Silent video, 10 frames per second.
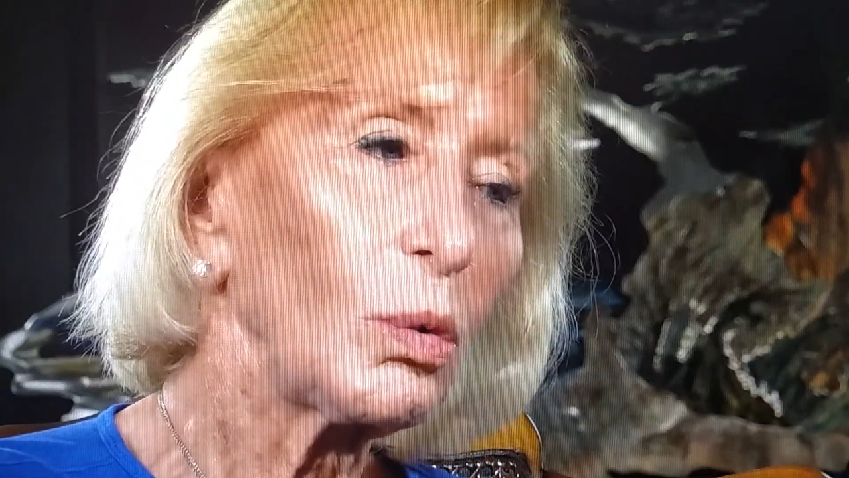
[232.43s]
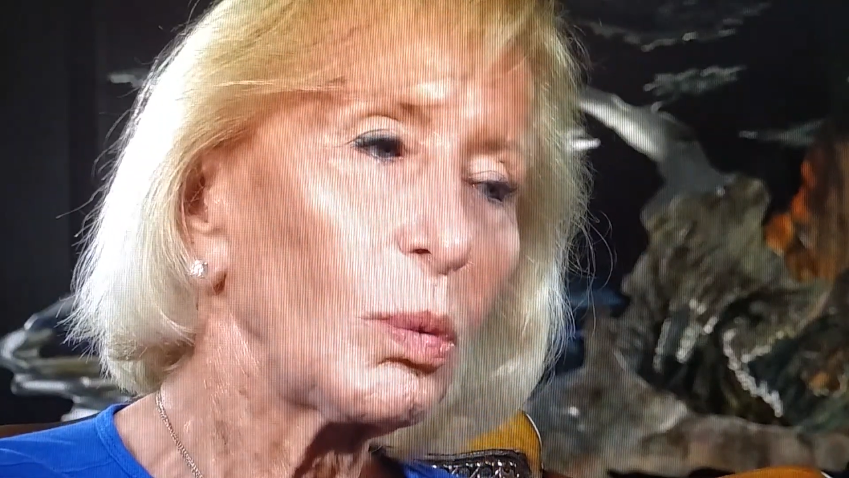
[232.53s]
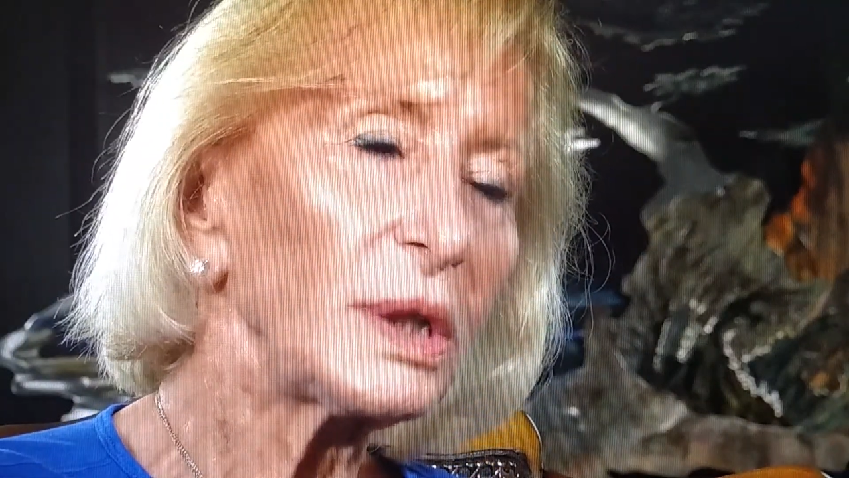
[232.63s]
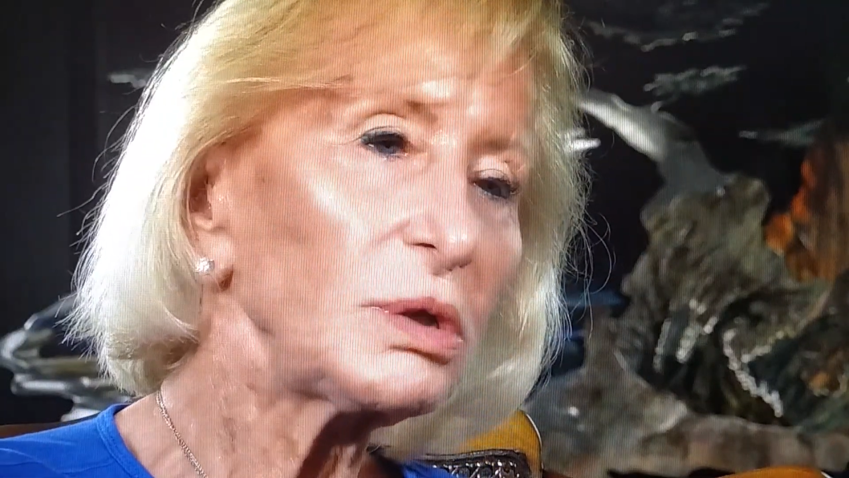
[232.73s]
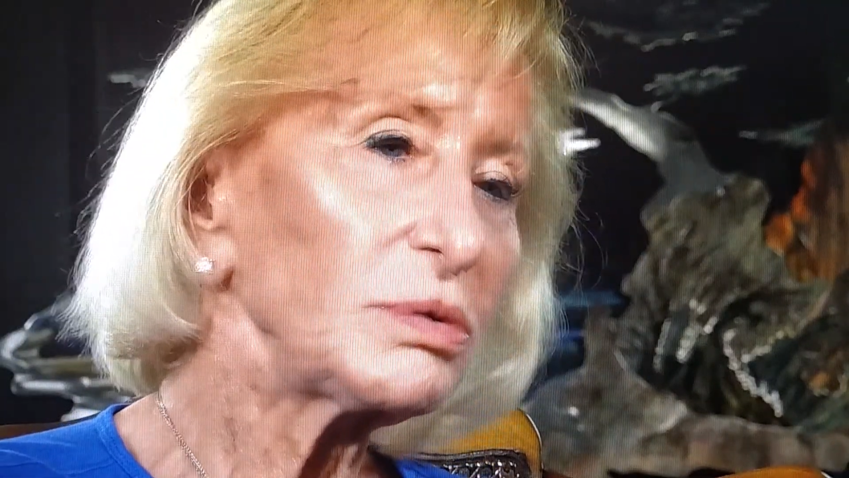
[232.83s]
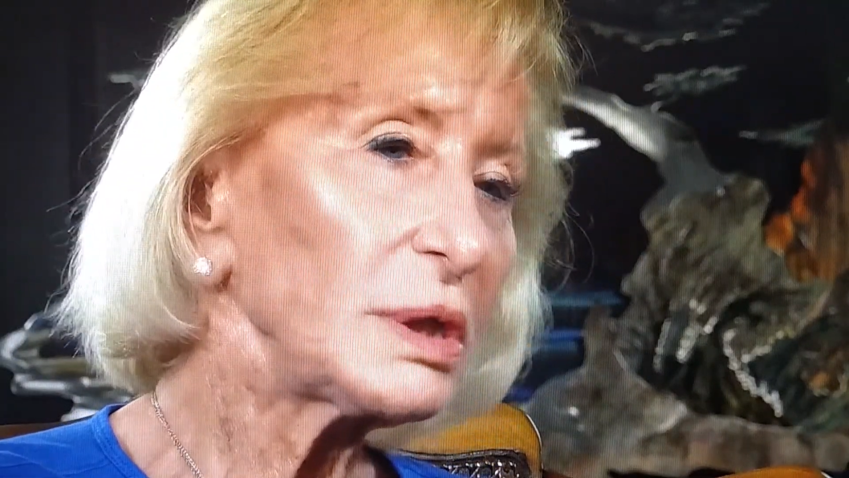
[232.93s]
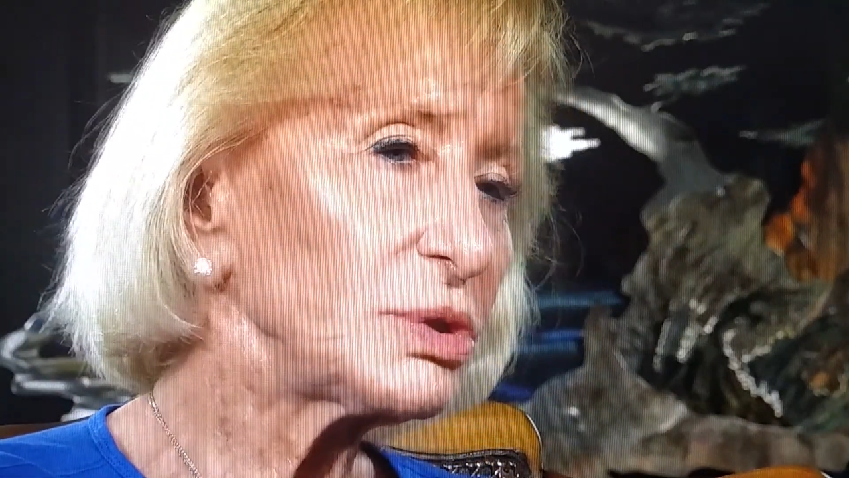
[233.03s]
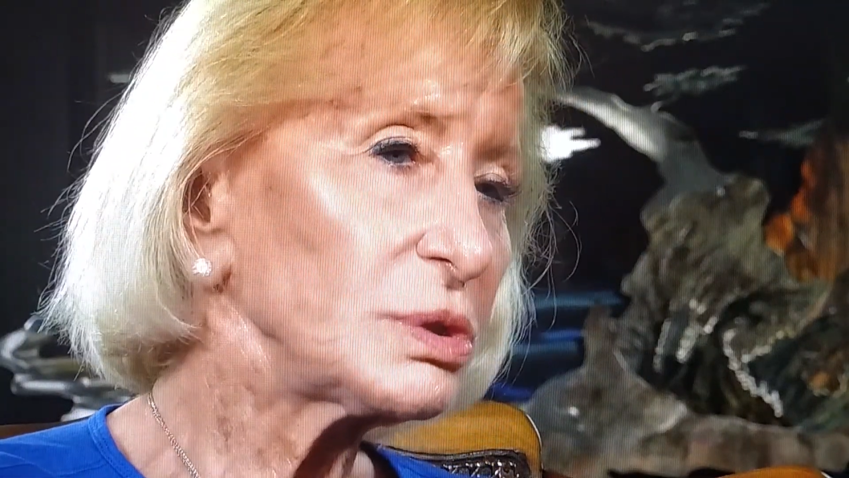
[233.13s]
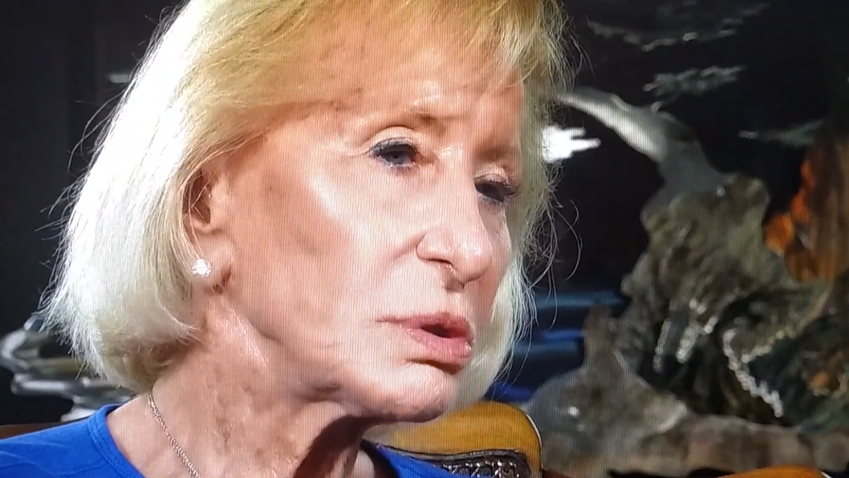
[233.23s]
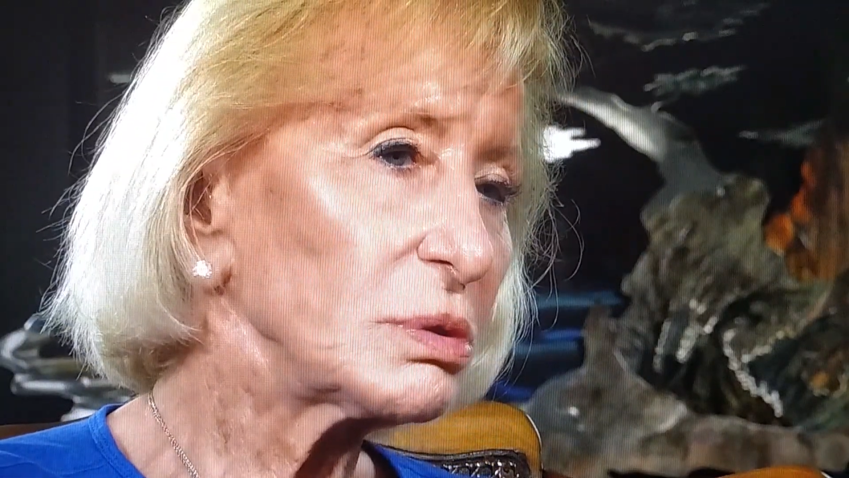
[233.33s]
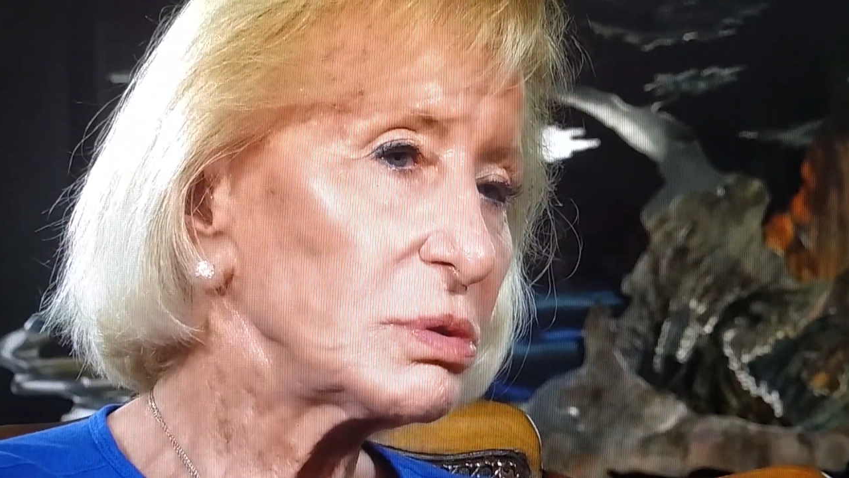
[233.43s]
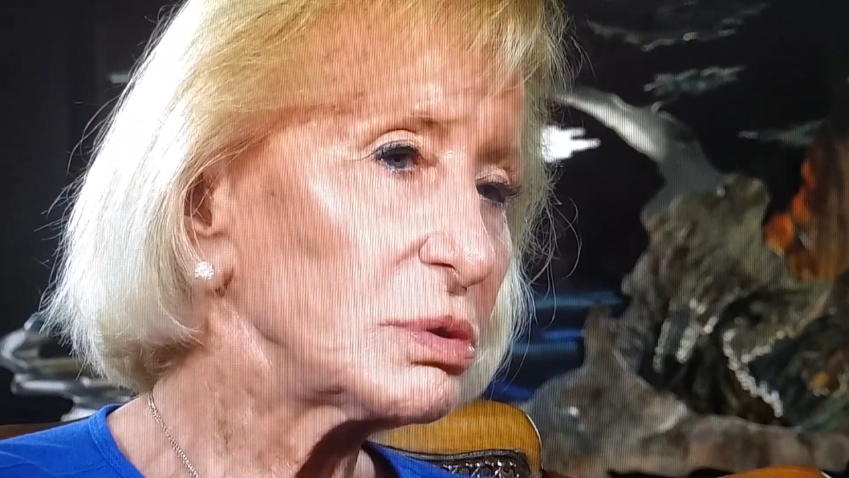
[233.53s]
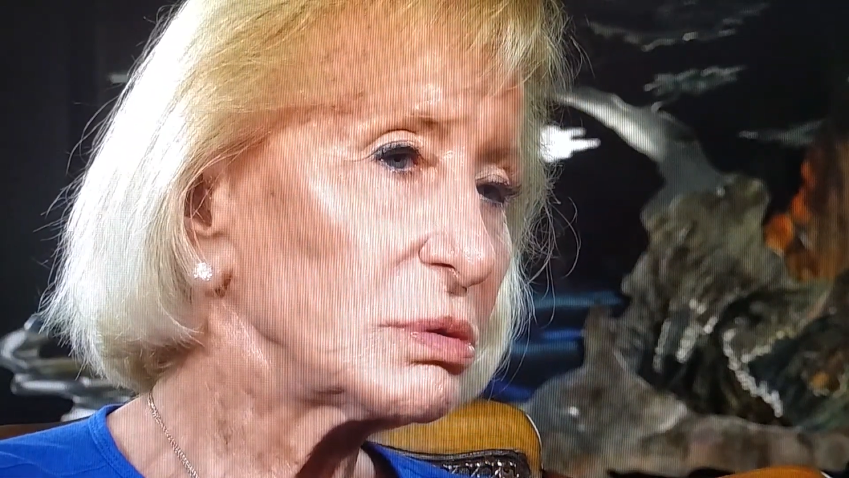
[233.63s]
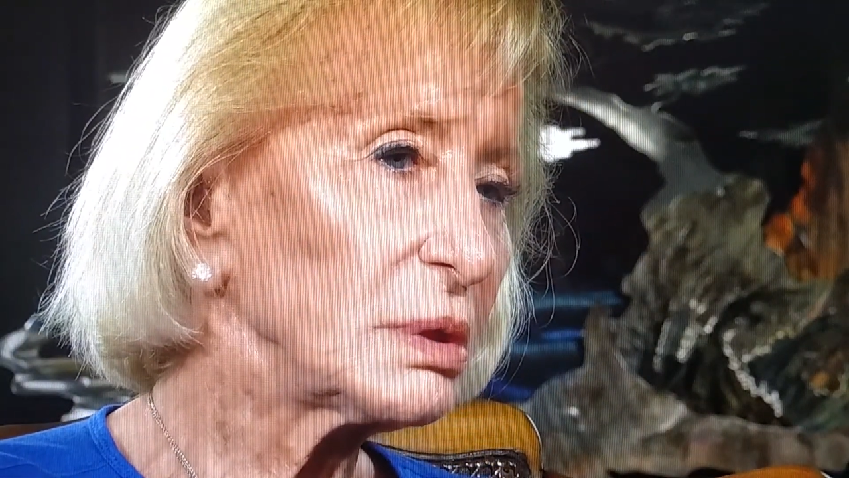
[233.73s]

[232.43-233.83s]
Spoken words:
what do you think she's going to do